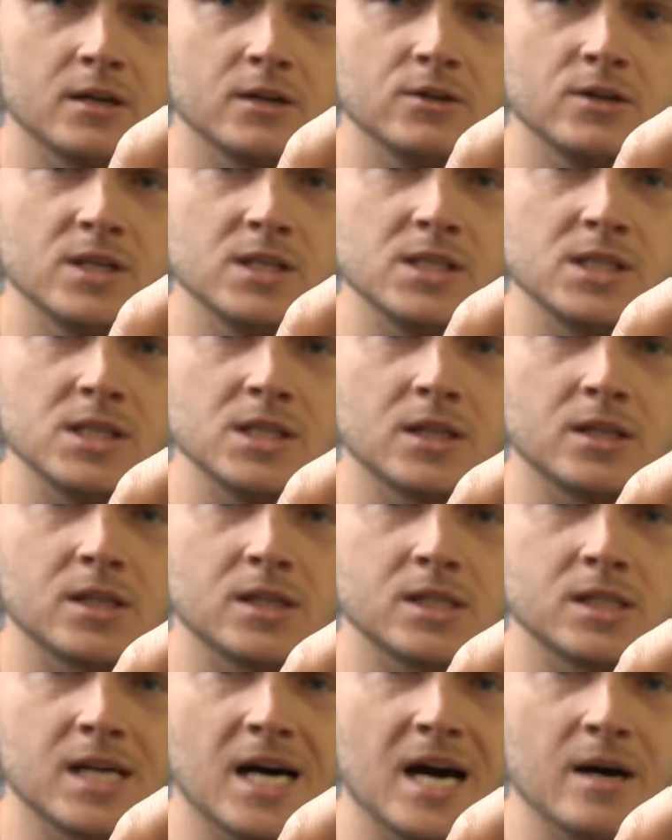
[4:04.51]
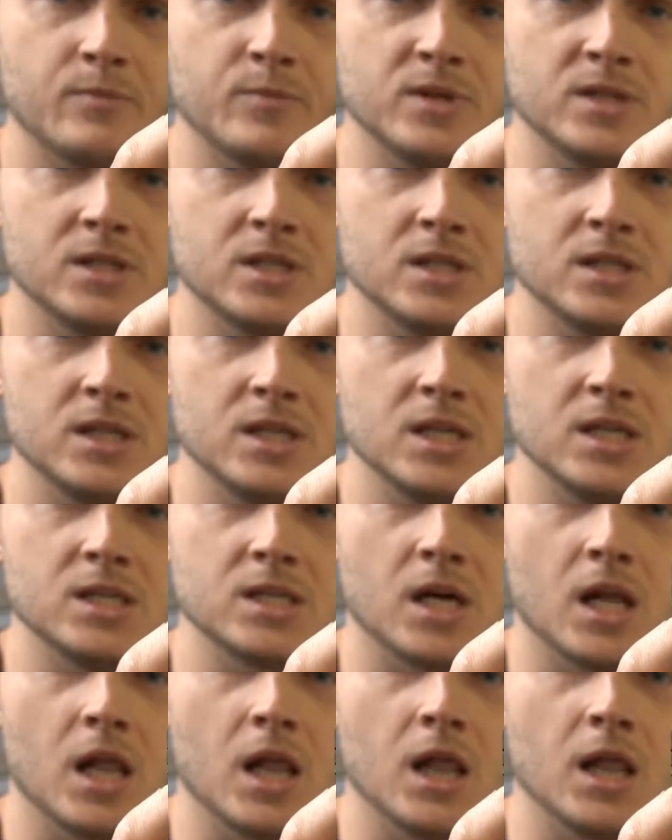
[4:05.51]
you can see that the stock piston is
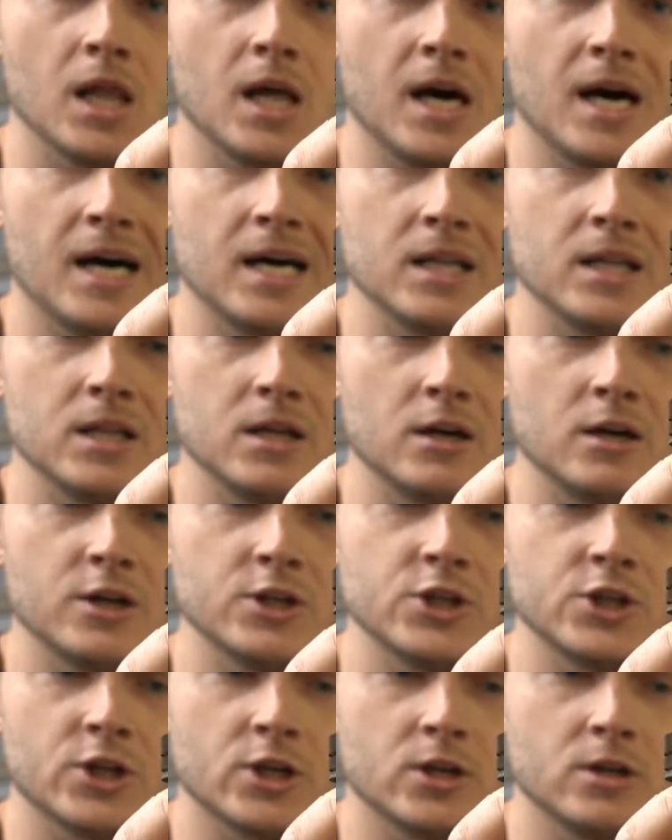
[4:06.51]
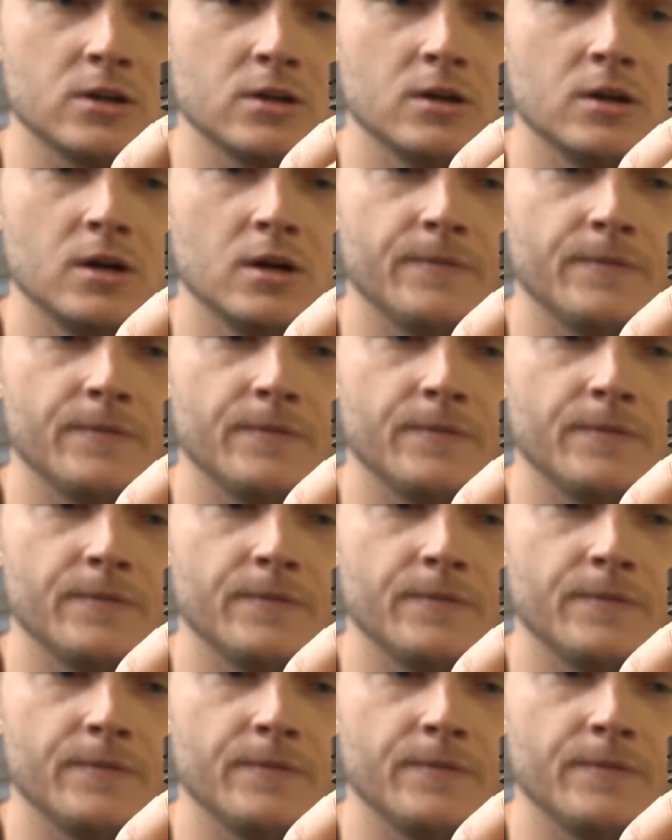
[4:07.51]
a lot larger